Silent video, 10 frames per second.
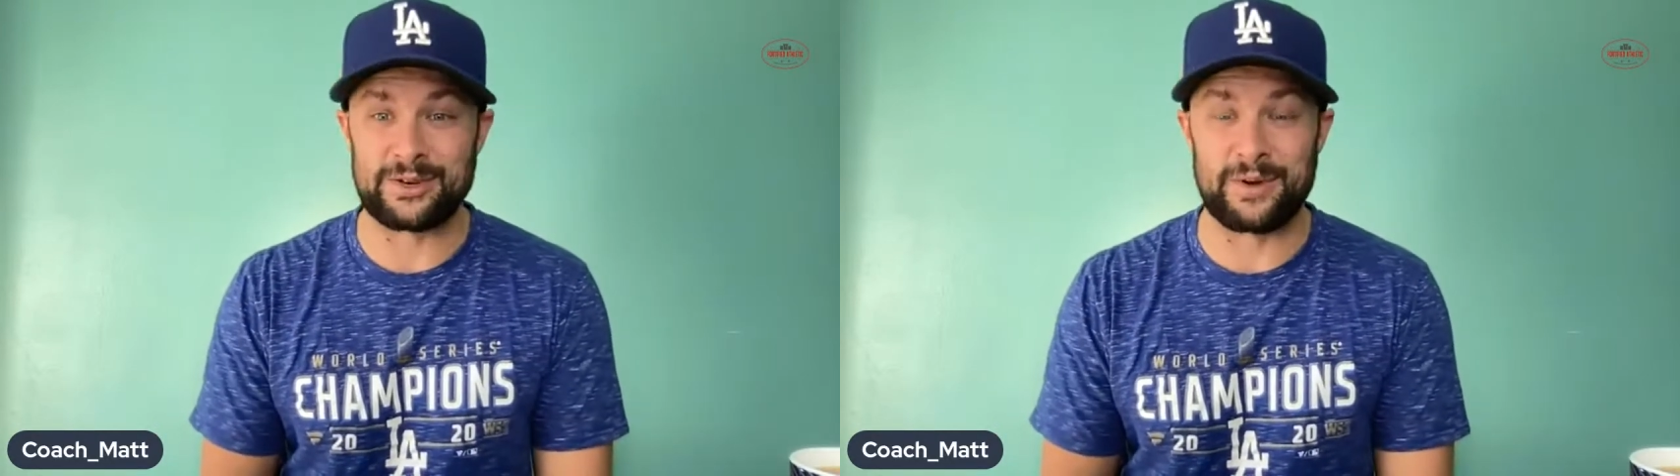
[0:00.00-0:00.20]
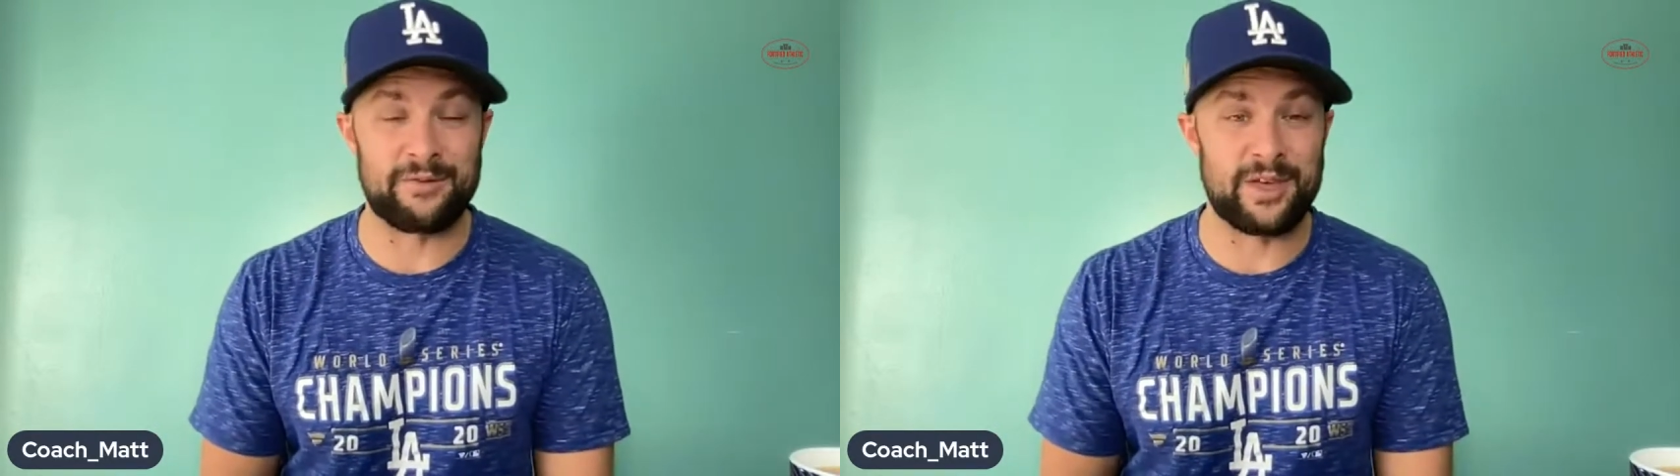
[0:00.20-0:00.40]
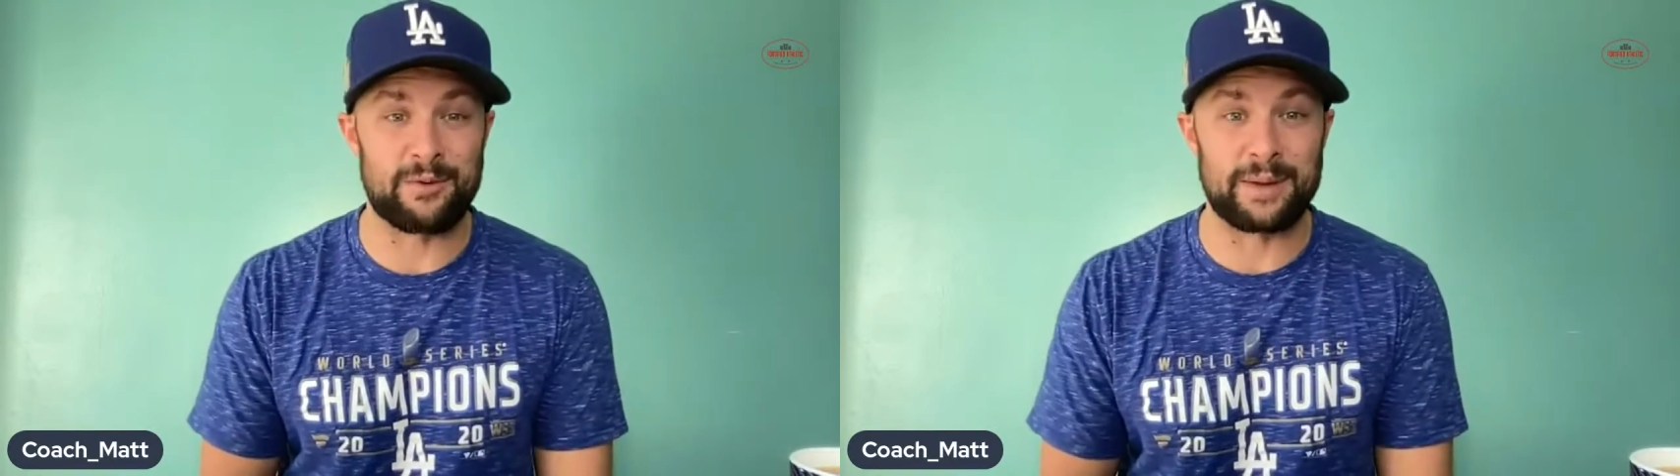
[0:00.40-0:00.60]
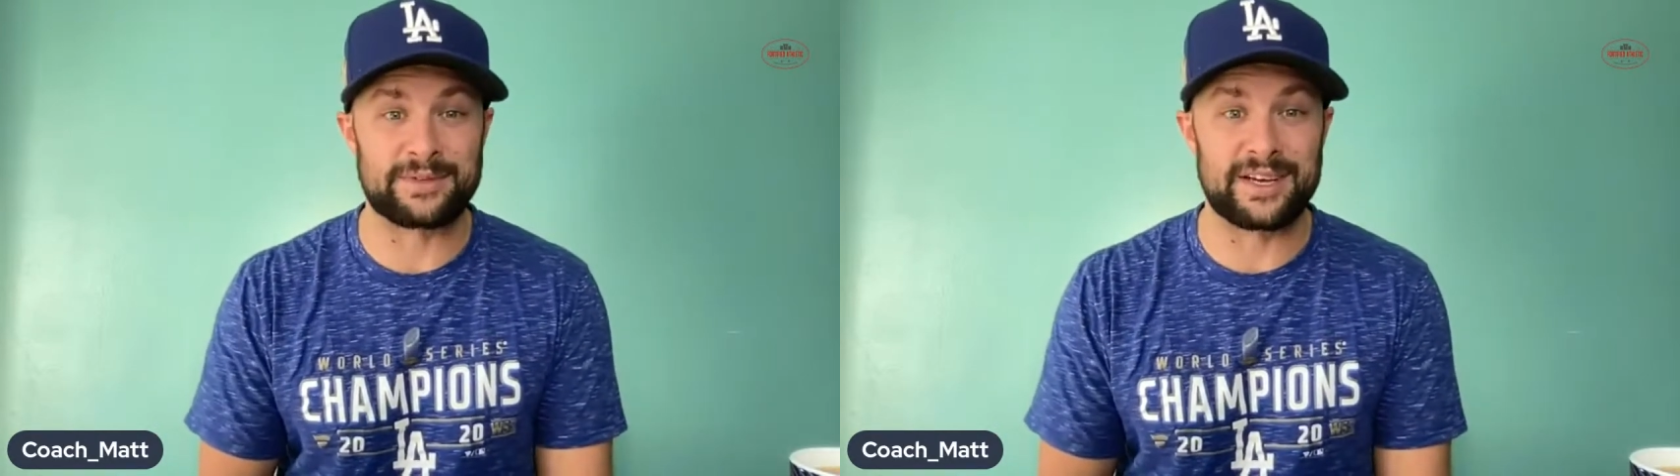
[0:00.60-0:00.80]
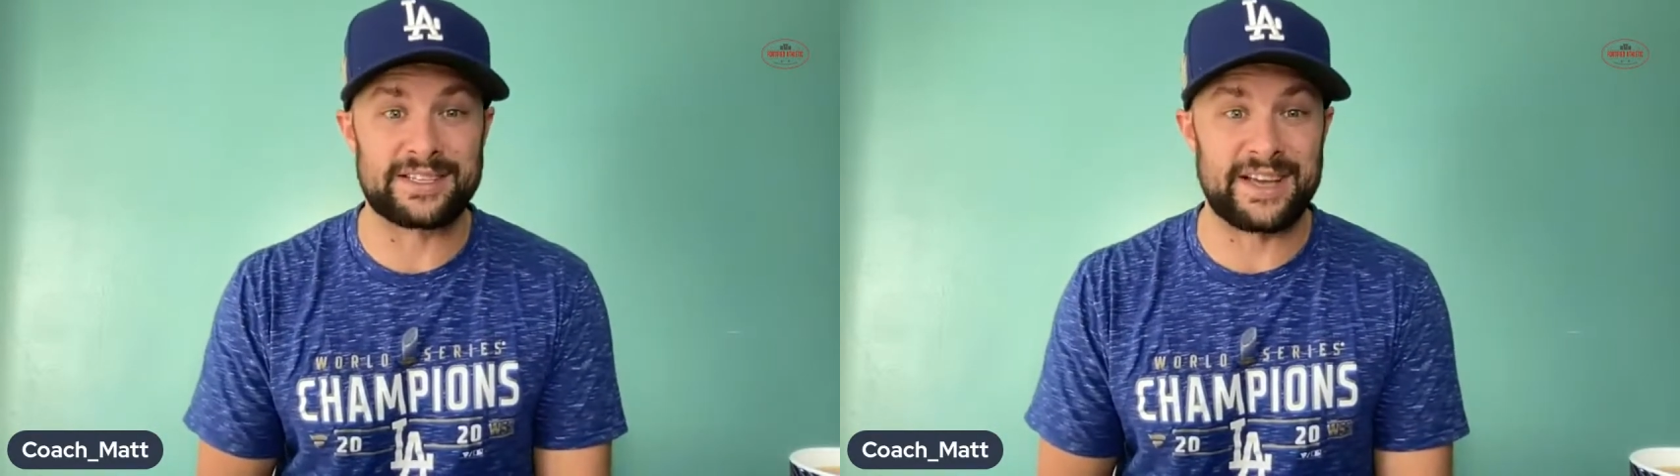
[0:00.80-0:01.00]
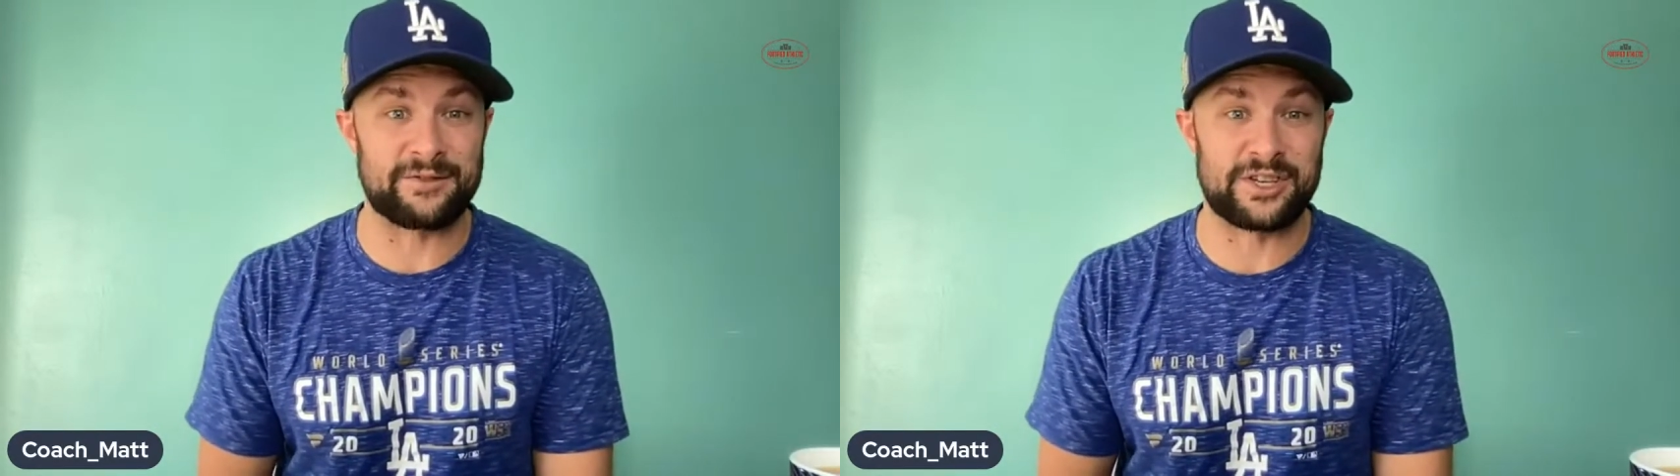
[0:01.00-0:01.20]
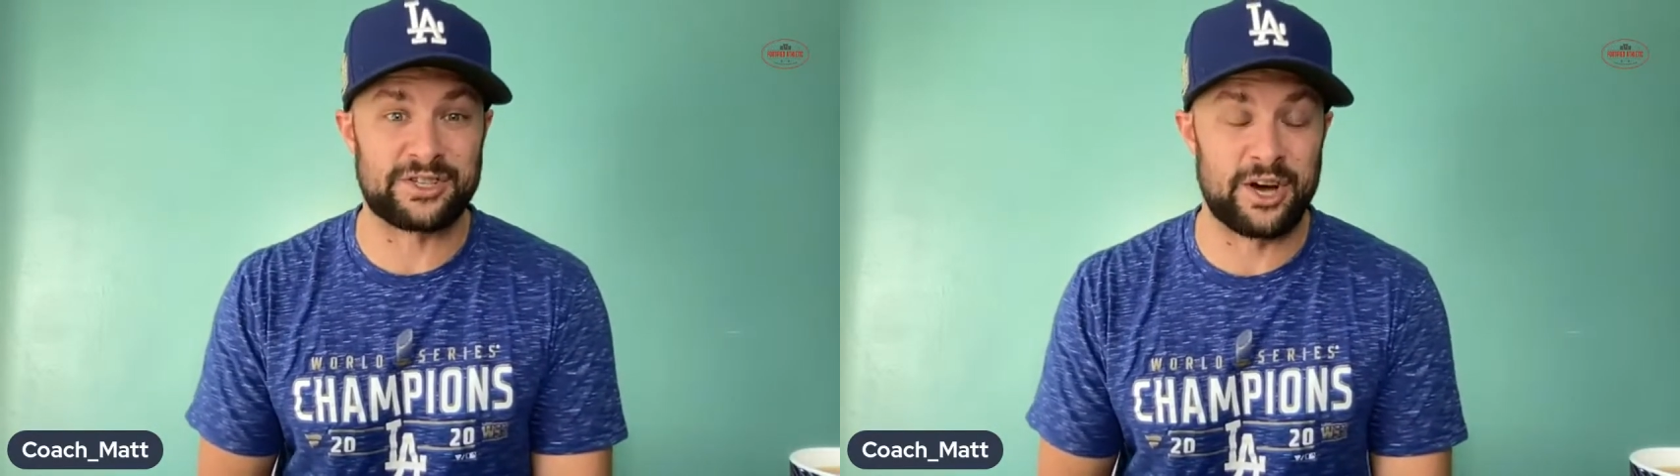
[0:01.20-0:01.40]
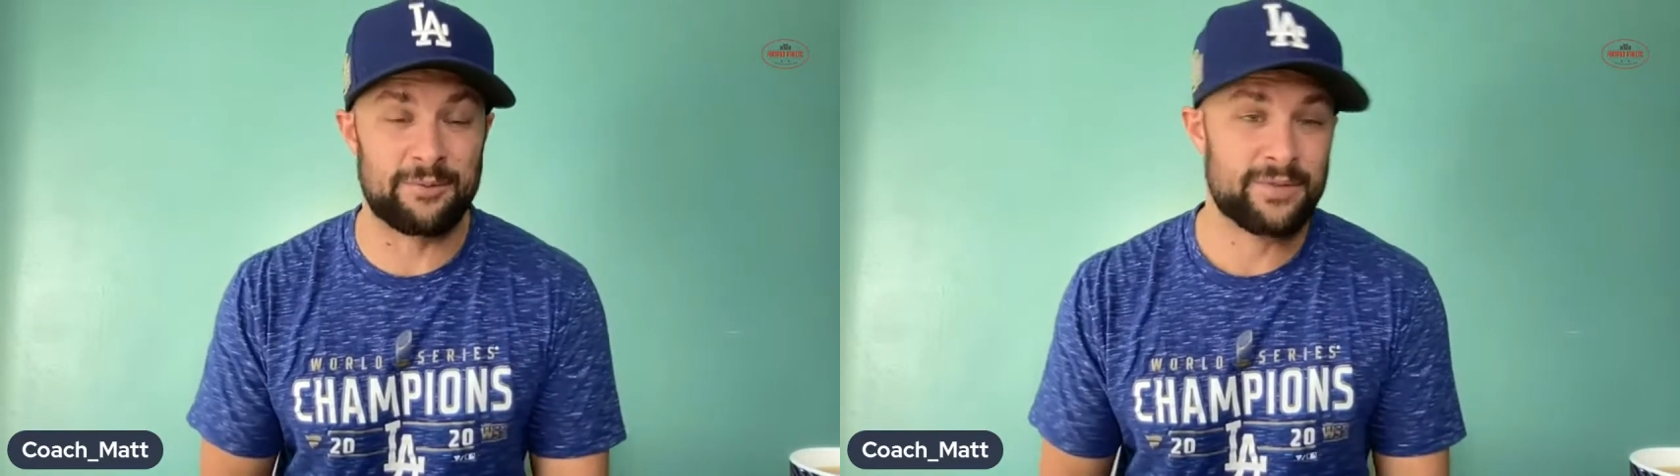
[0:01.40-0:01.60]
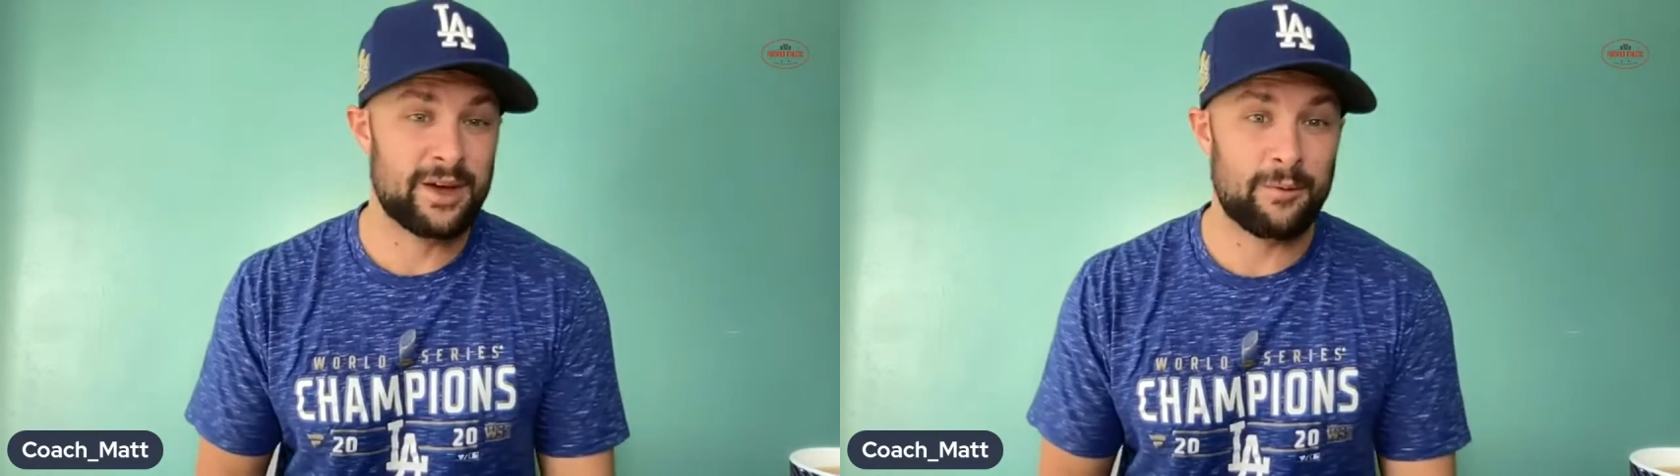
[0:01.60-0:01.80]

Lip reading: so whenever they went up to San Francisco,